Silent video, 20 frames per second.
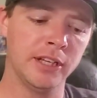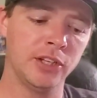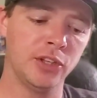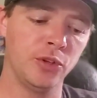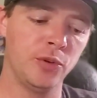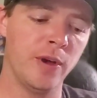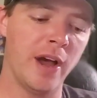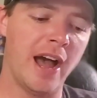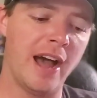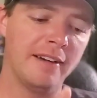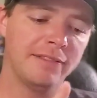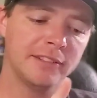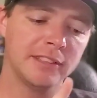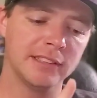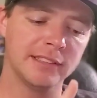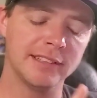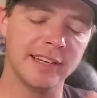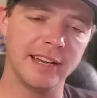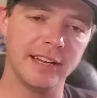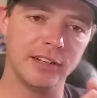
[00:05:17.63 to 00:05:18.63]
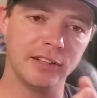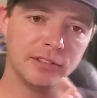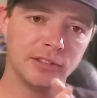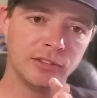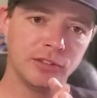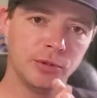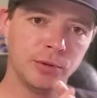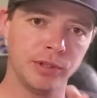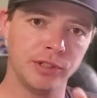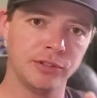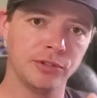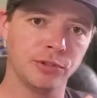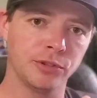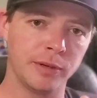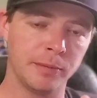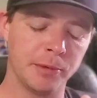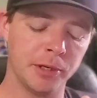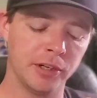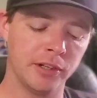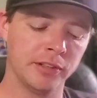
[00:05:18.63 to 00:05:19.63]
you have to sell to a
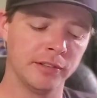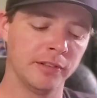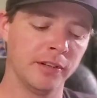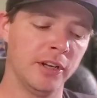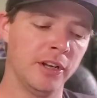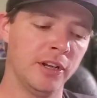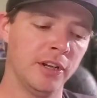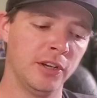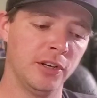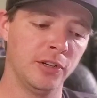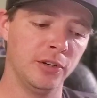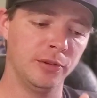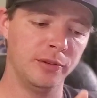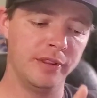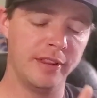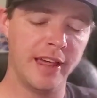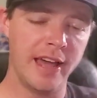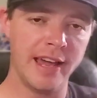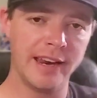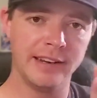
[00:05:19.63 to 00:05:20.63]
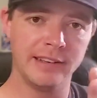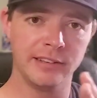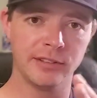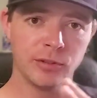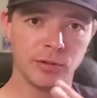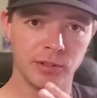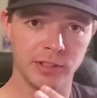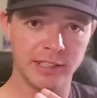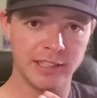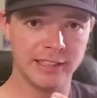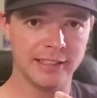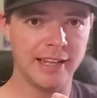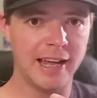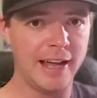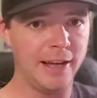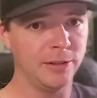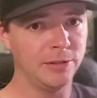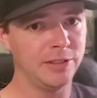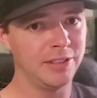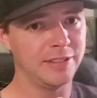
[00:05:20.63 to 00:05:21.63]
distributor, who then is only
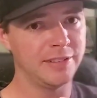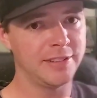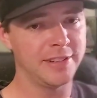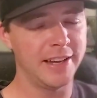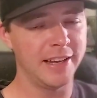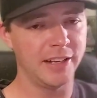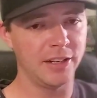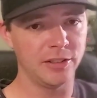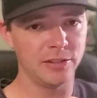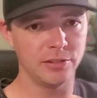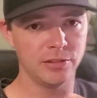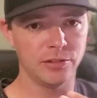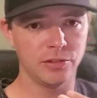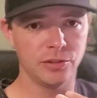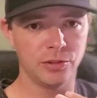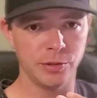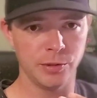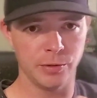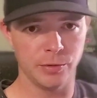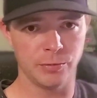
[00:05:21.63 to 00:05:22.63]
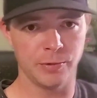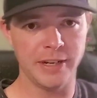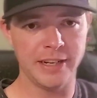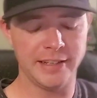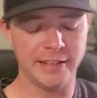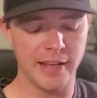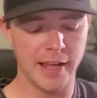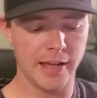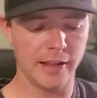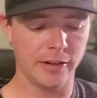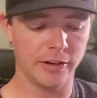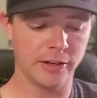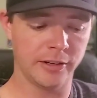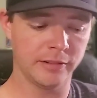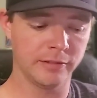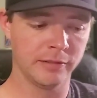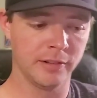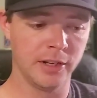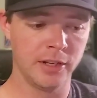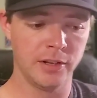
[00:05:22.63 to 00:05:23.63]
allowed to sell to a
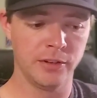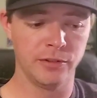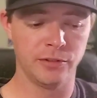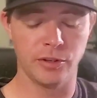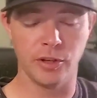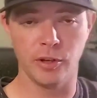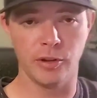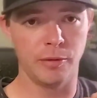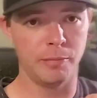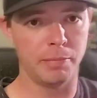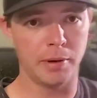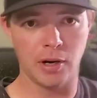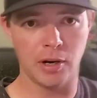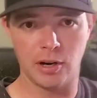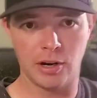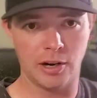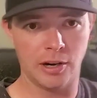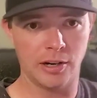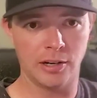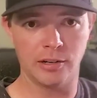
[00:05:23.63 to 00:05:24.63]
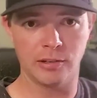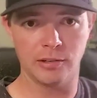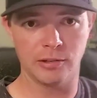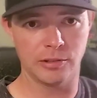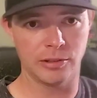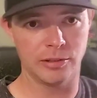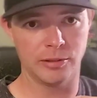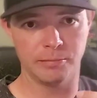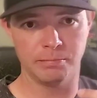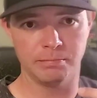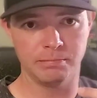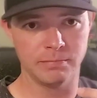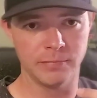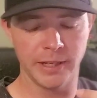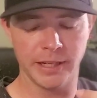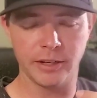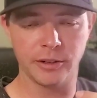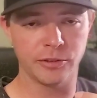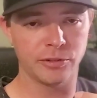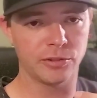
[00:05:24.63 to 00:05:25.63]
retailer, so the bar or the
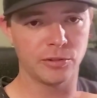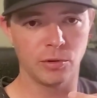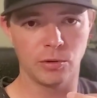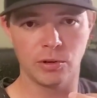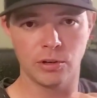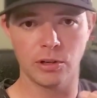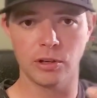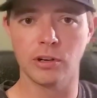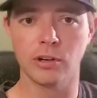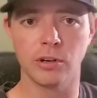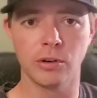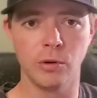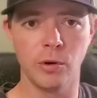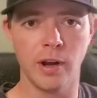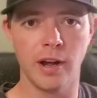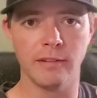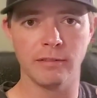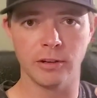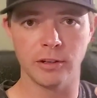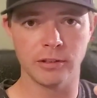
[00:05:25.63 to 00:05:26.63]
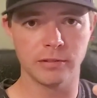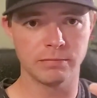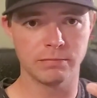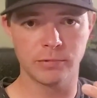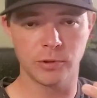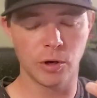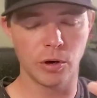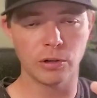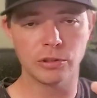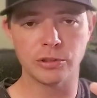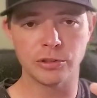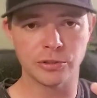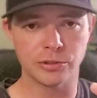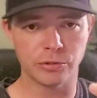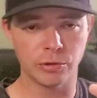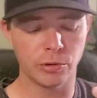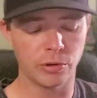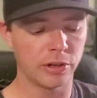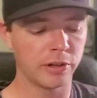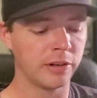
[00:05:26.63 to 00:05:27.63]
liquor store or whoever, grocery
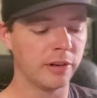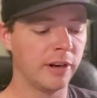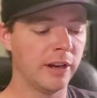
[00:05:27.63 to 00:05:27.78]
store,